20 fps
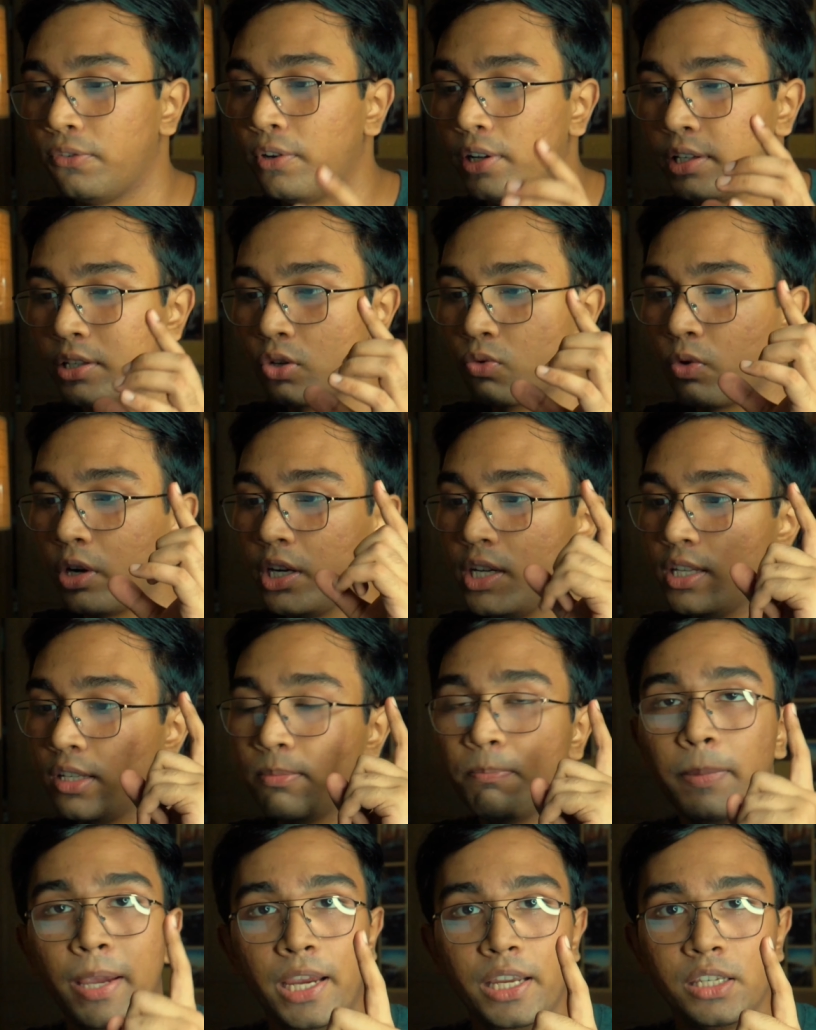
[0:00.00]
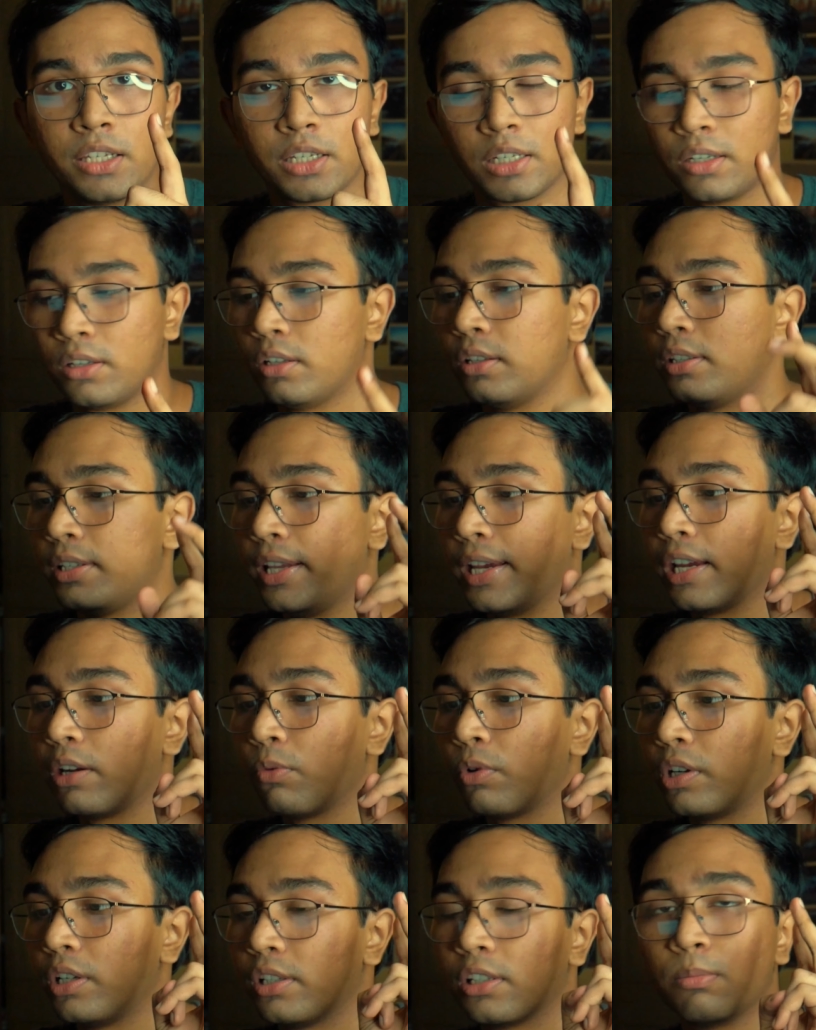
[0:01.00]
First one is page,
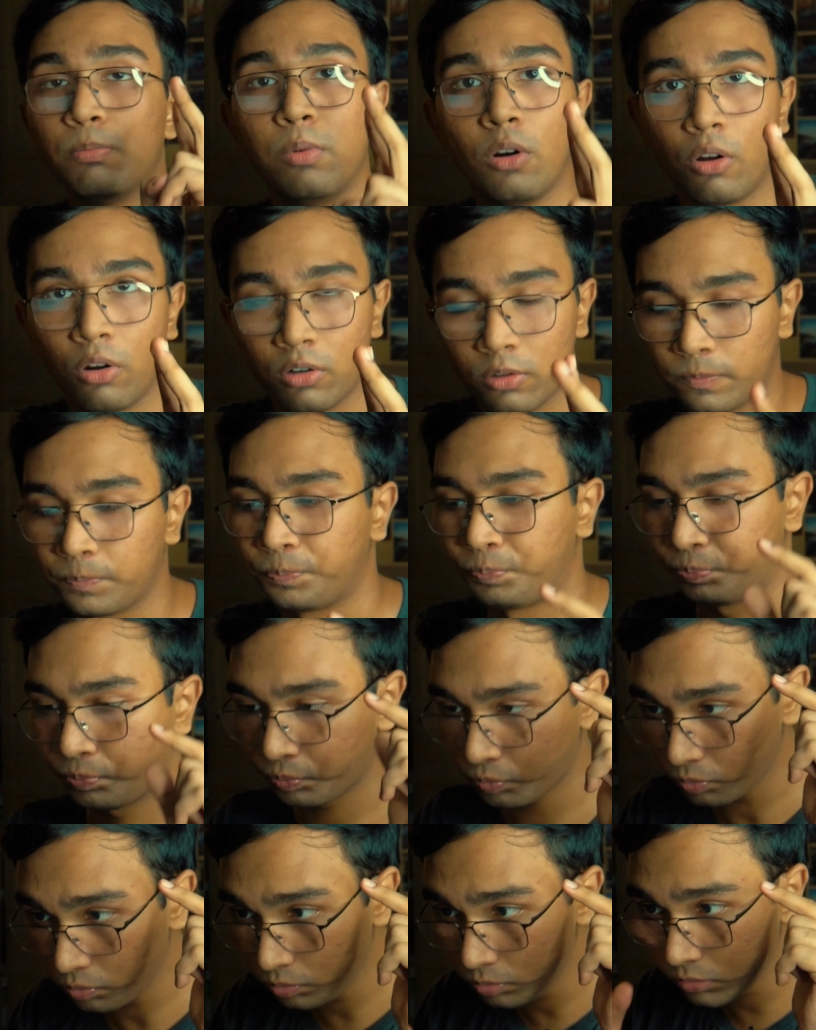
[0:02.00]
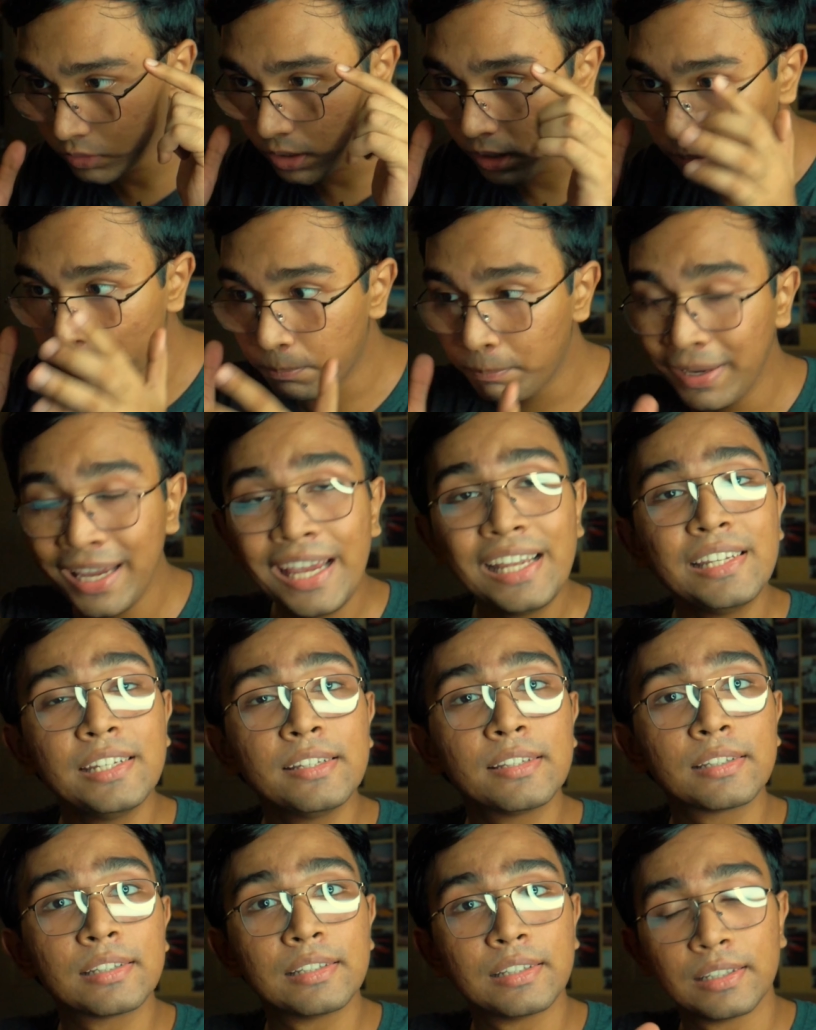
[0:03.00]
second one is blog. Page
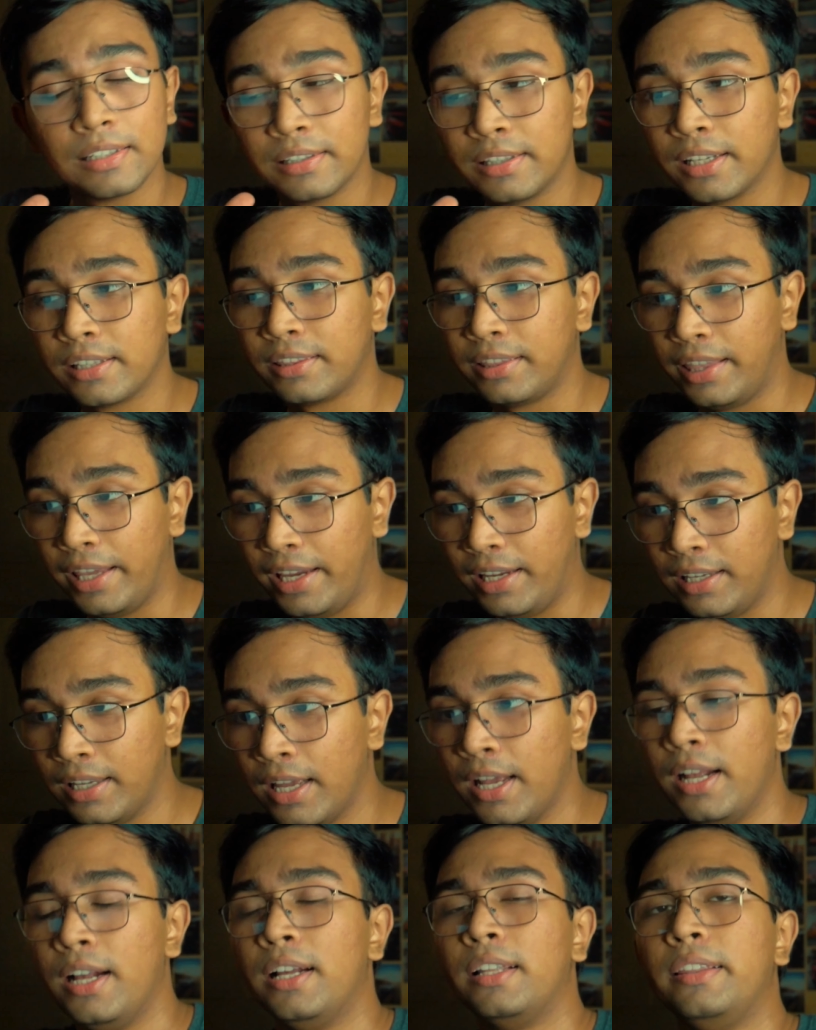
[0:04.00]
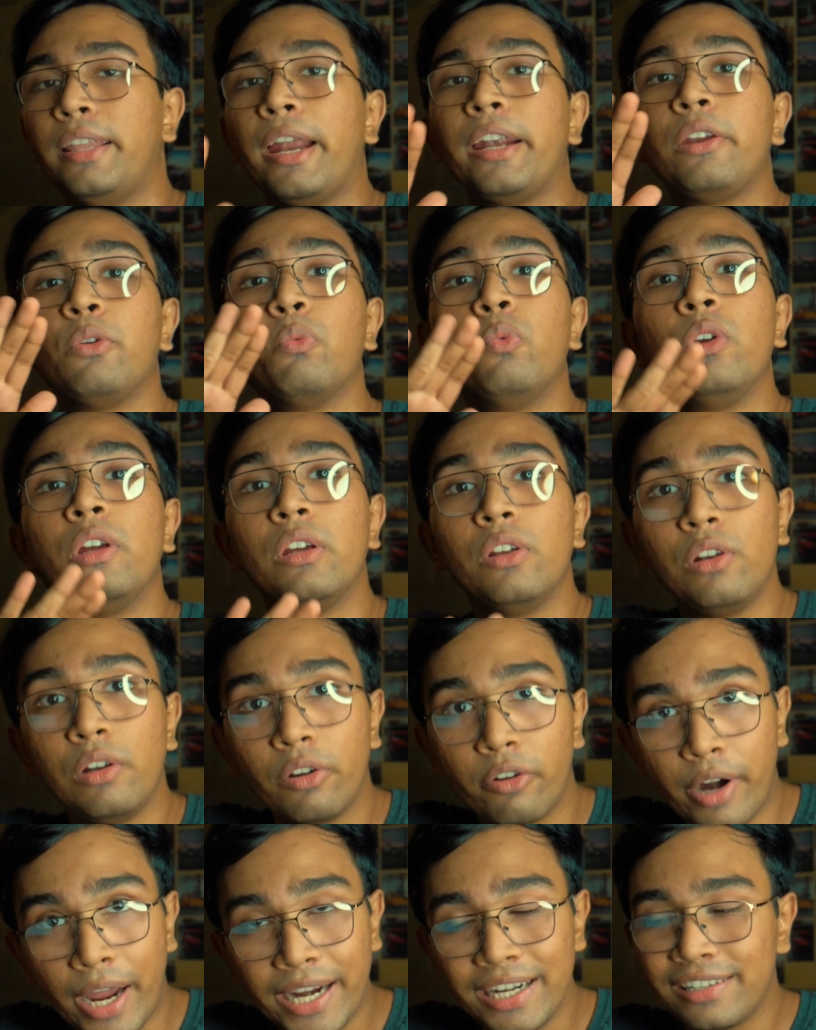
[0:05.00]
is the thing that you
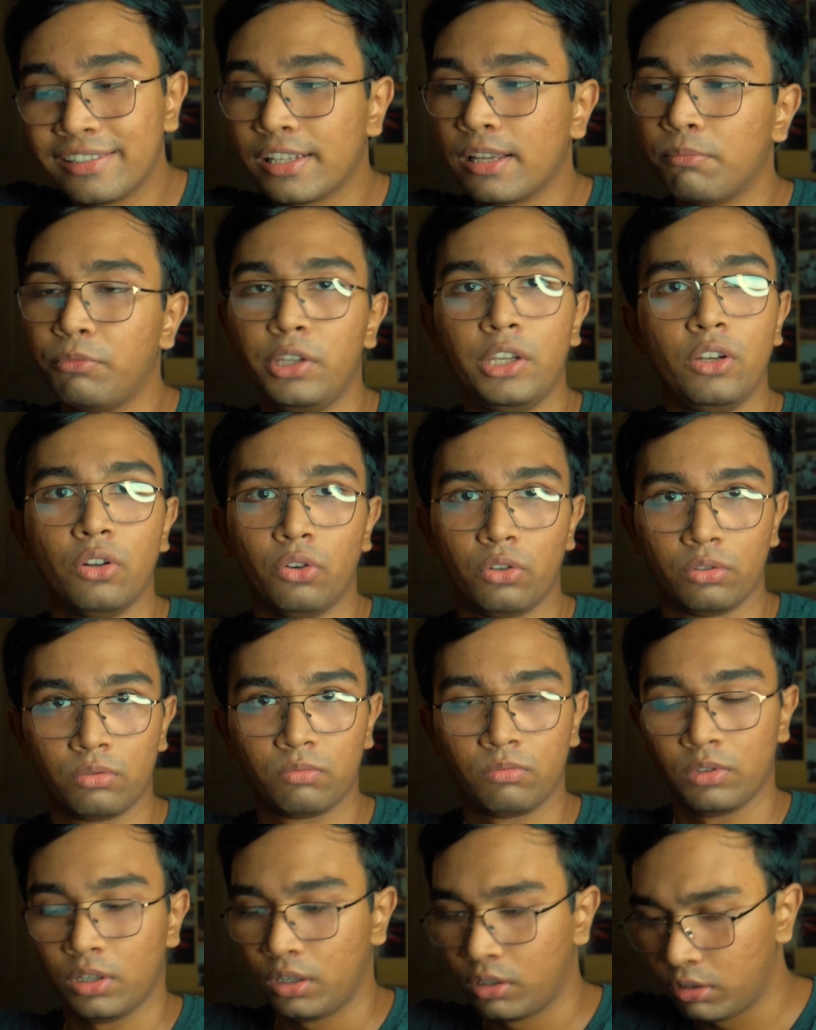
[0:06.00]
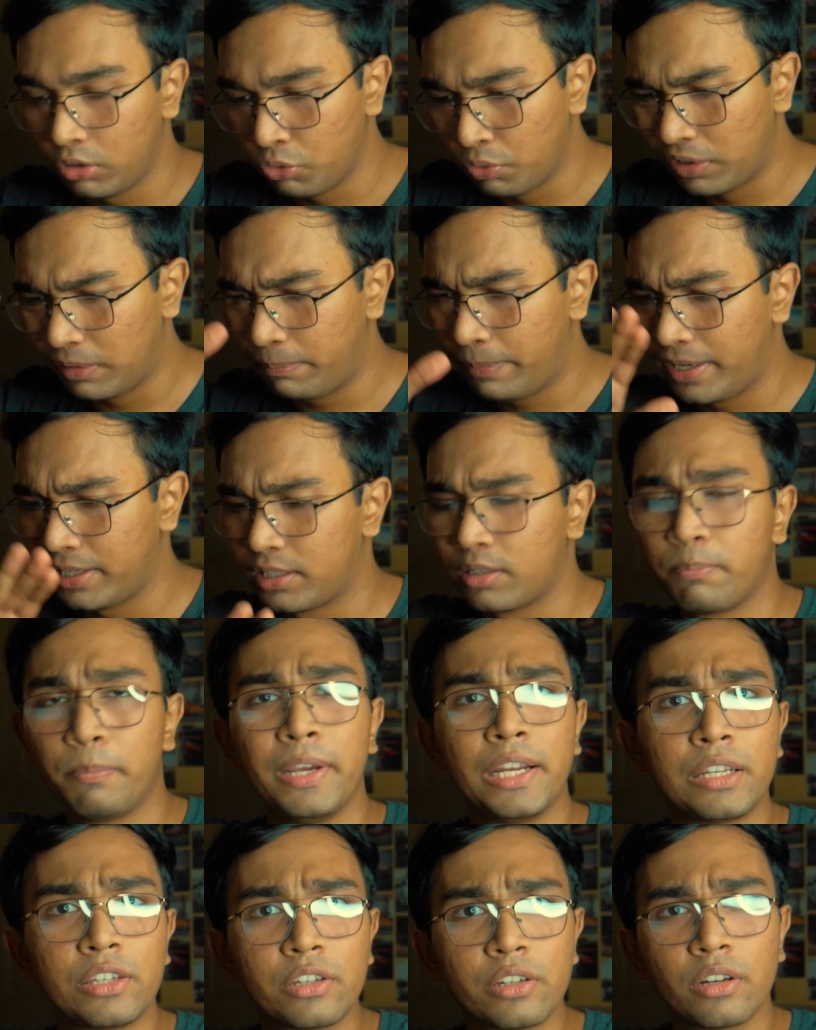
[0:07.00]
will write something on. You will paste
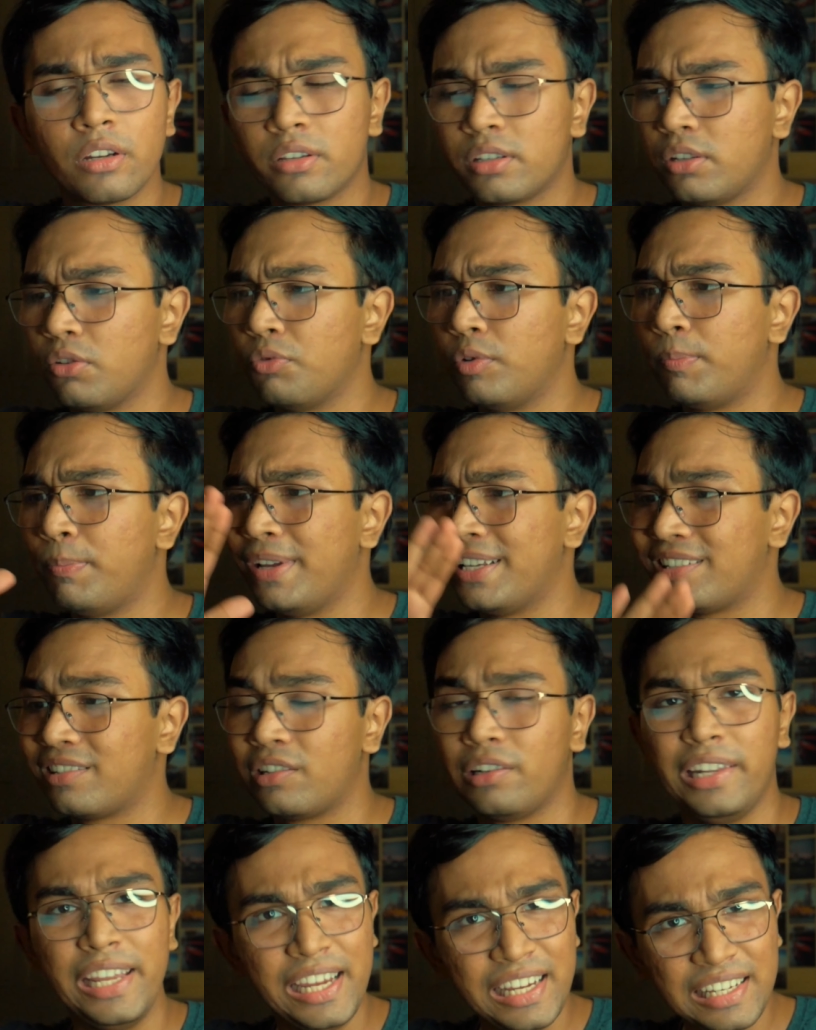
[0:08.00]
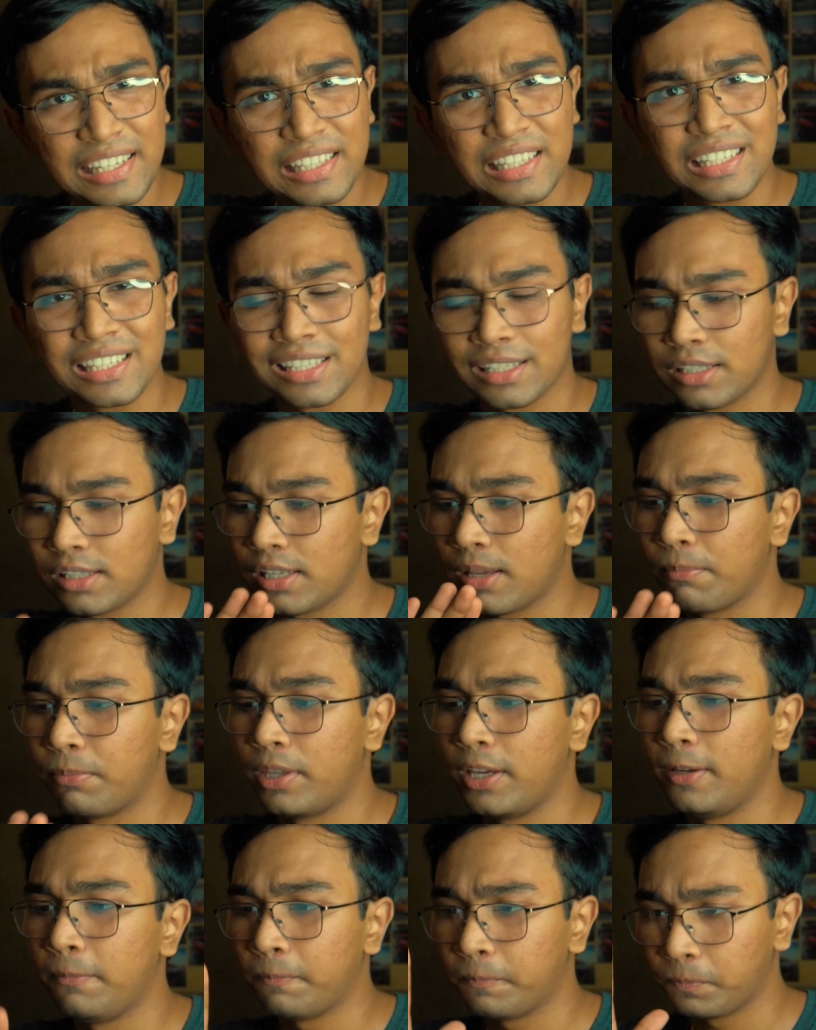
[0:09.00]
pictures, you will paste links,
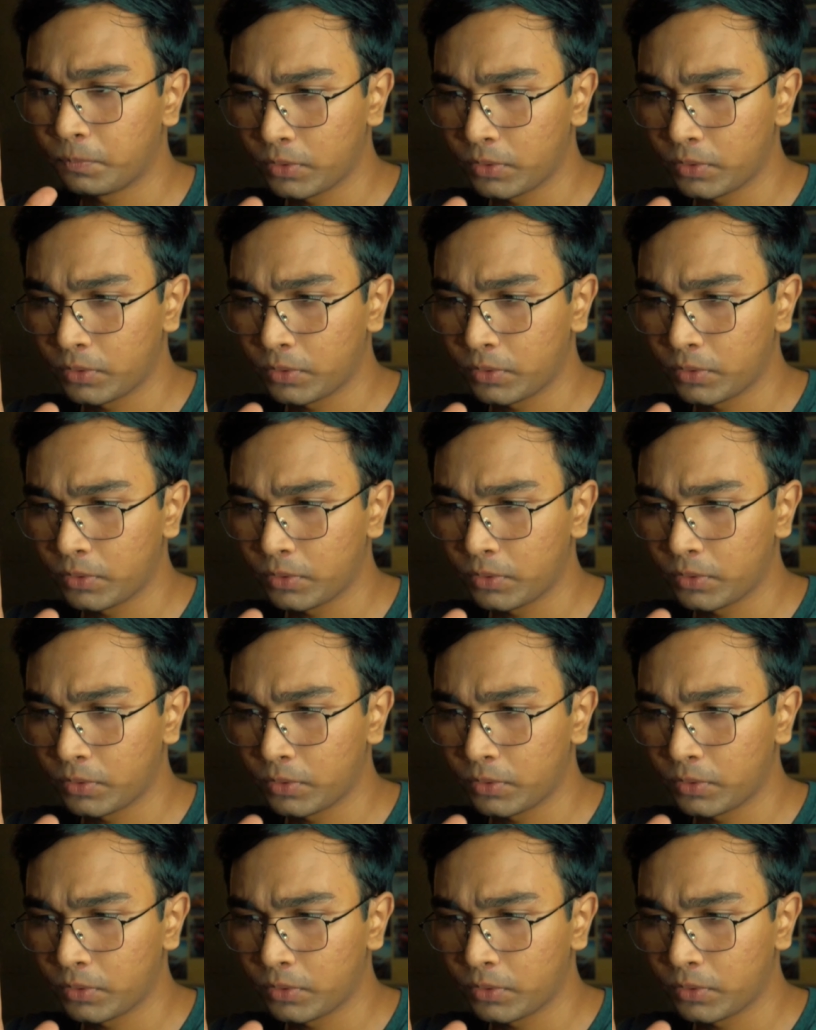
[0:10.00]
something.